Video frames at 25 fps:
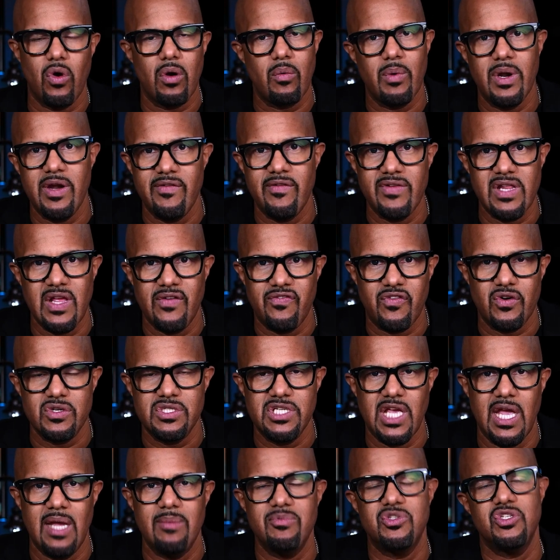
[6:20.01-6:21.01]
whenever they first
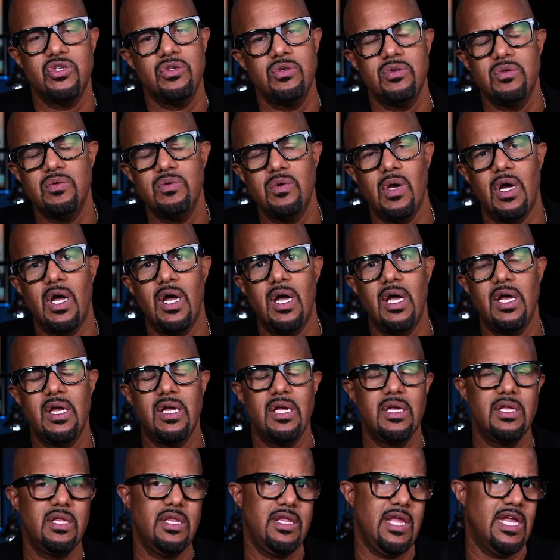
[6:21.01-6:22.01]
came to
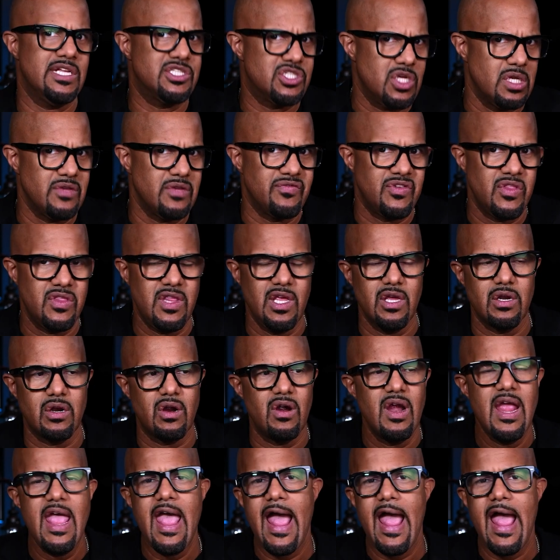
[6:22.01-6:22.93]
Ed Sullivan Theater.